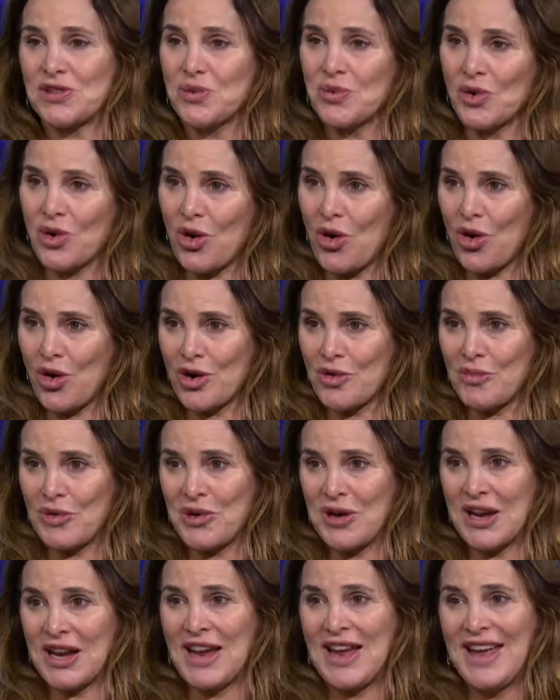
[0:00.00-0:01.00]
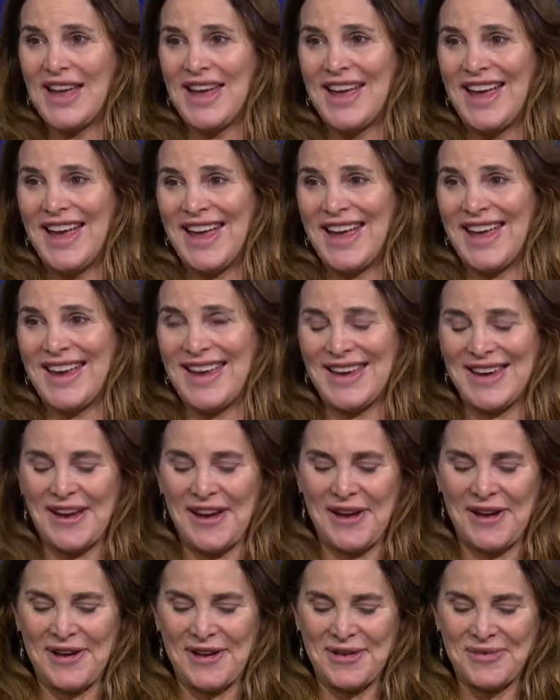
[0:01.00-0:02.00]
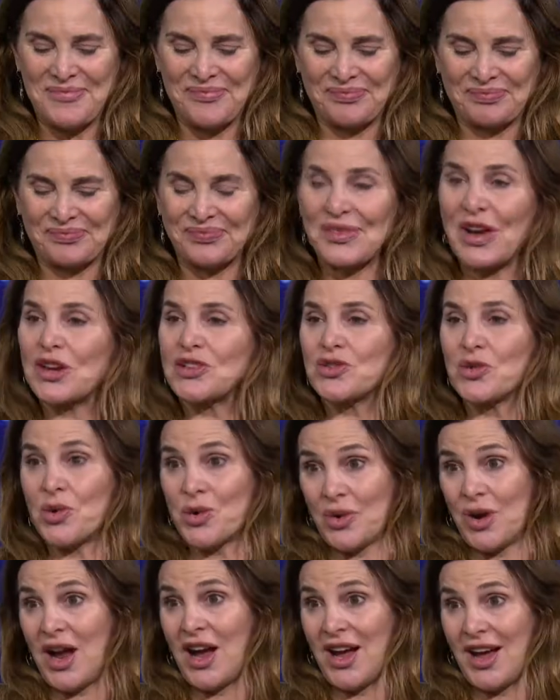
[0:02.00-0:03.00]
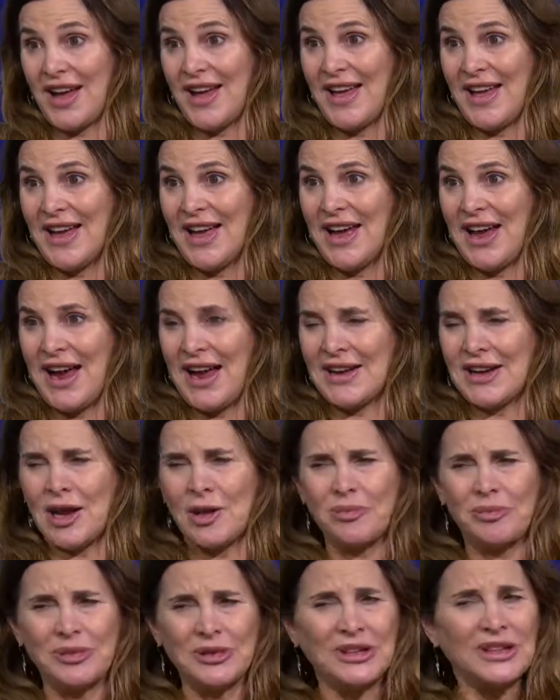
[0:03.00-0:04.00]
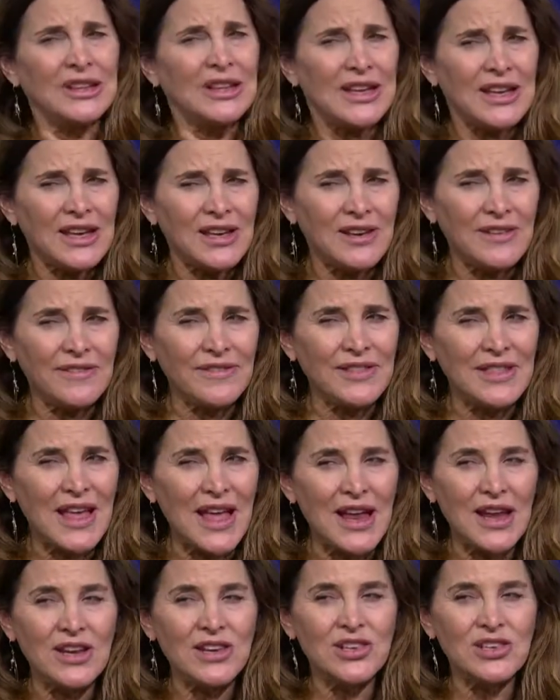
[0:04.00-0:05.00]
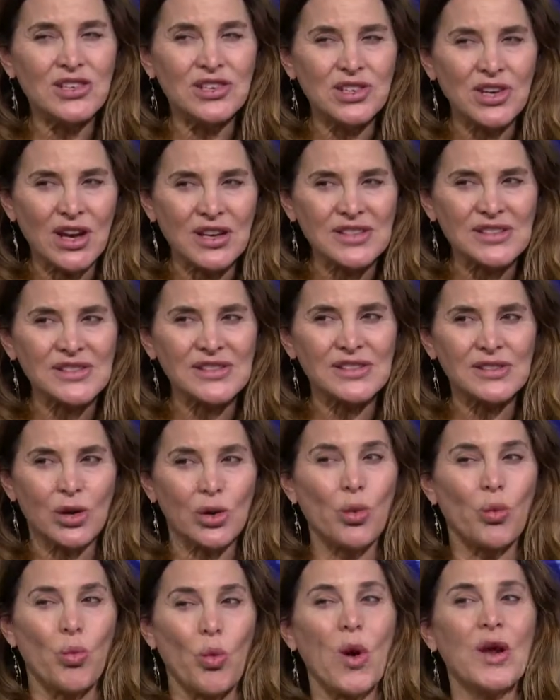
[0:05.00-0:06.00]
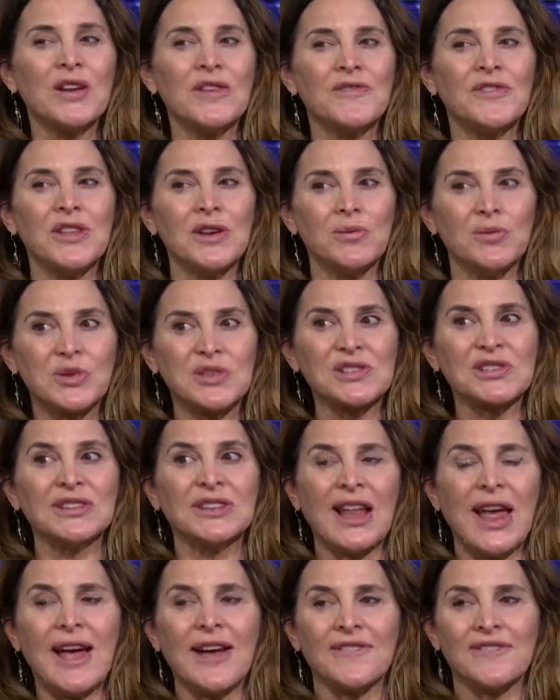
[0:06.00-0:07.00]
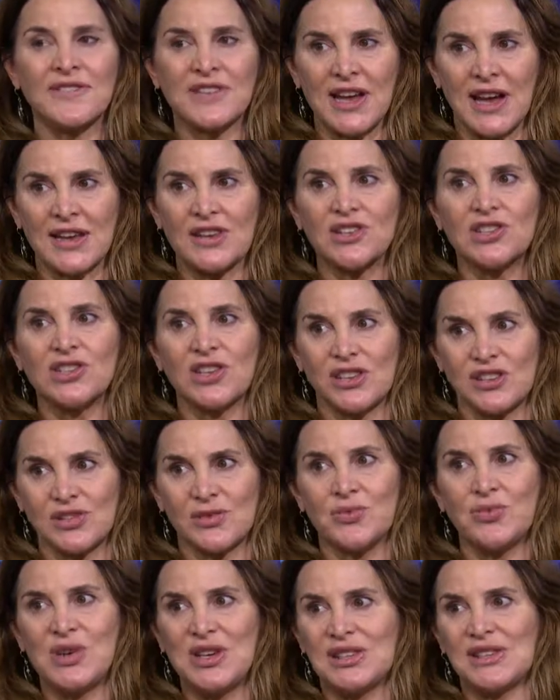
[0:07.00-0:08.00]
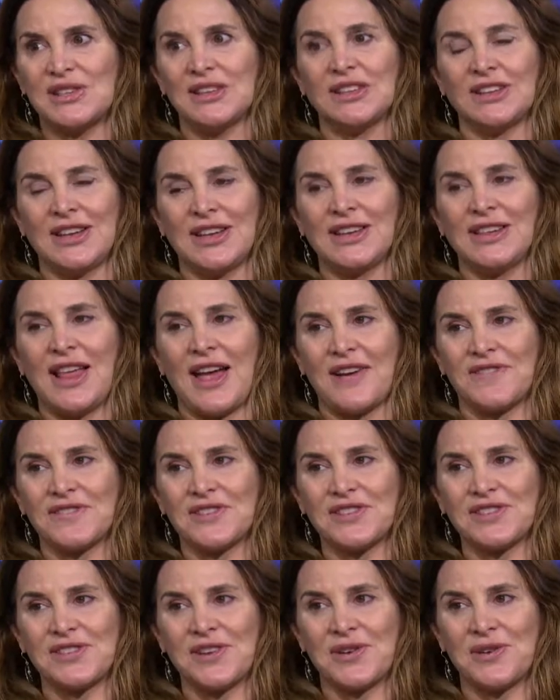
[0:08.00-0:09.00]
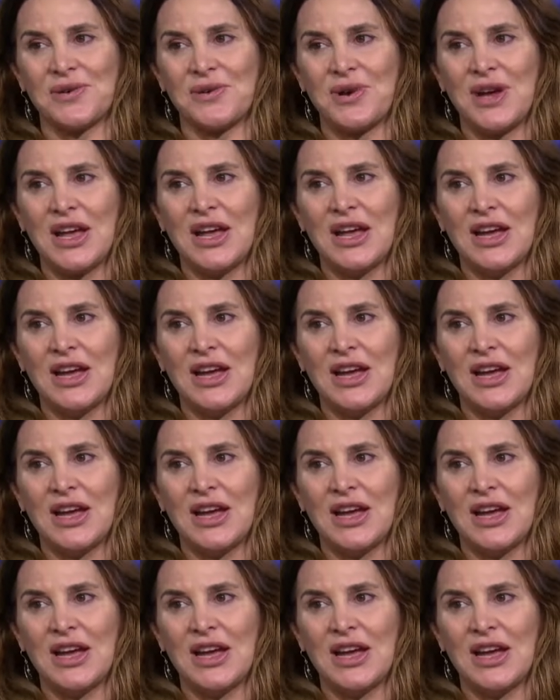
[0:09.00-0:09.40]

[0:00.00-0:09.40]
who were harboring a Torah. And I believe one of them was left and just recently left. So